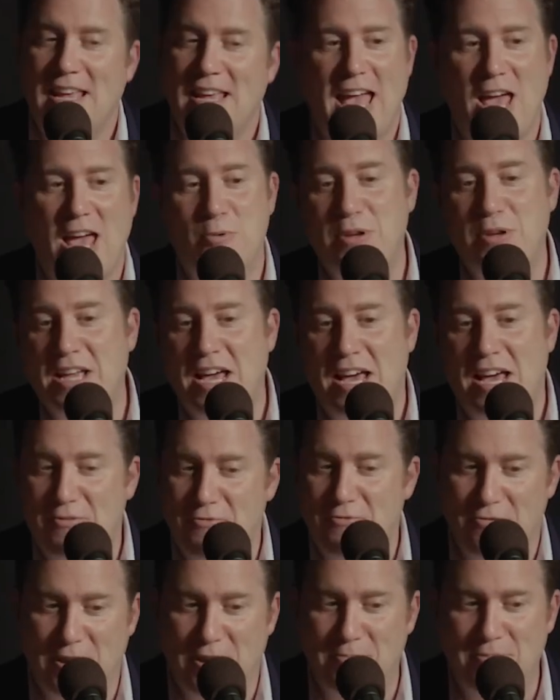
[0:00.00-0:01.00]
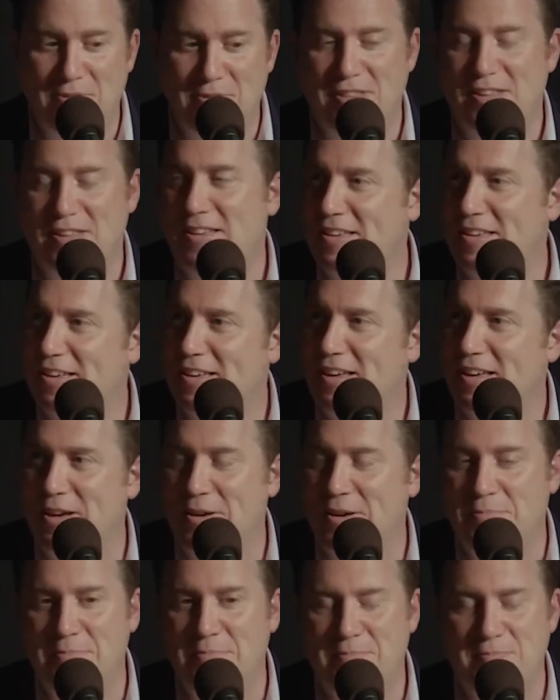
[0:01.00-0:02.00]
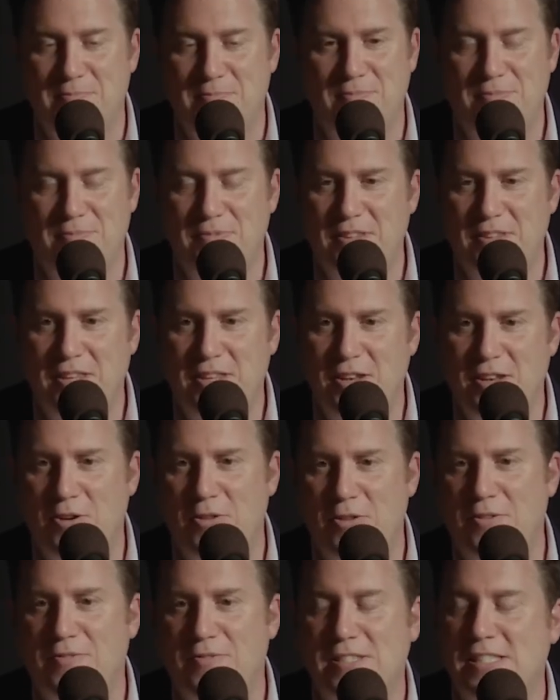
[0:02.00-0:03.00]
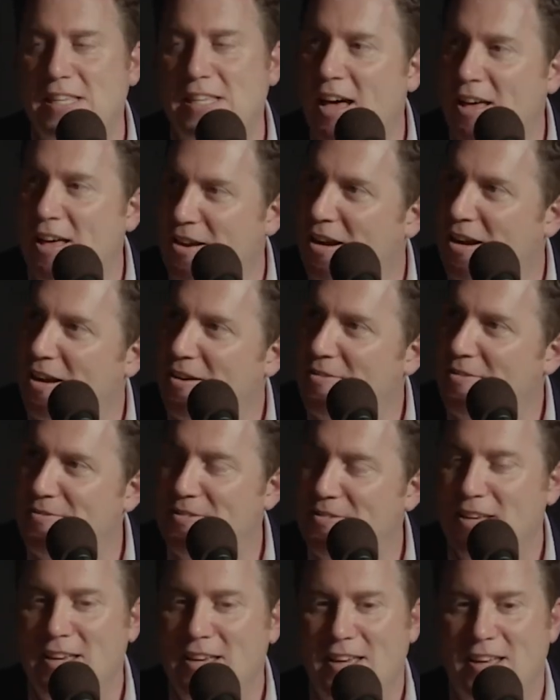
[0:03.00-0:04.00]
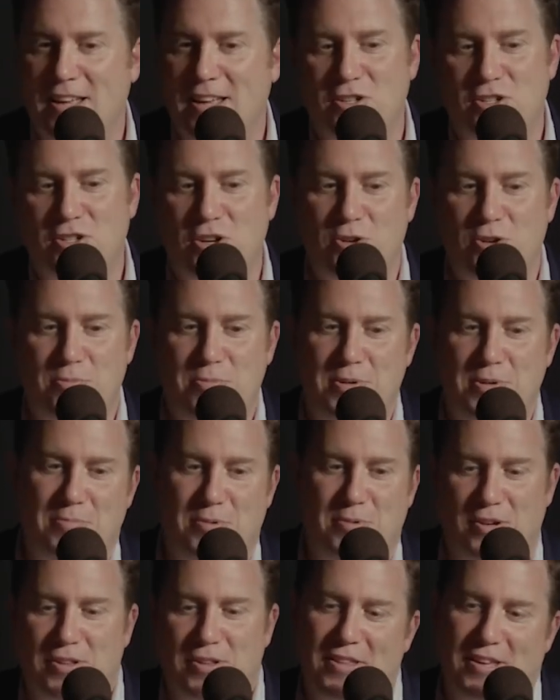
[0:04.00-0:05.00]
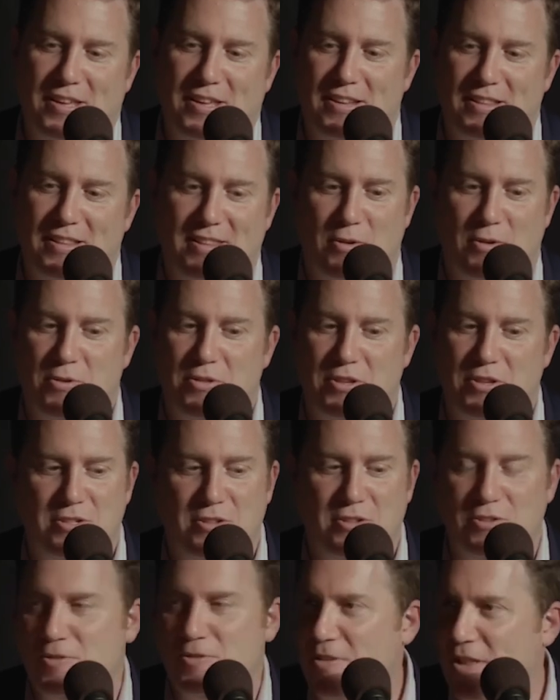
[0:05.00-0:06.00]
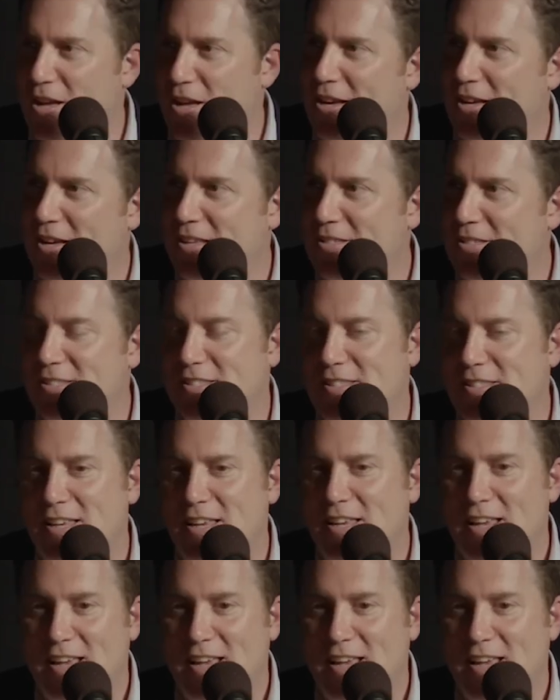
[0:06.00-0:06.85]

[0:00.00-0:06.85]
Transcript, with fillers: And we kind of ripped the, um, you know, the facade off and showed people that there were these huge flaws.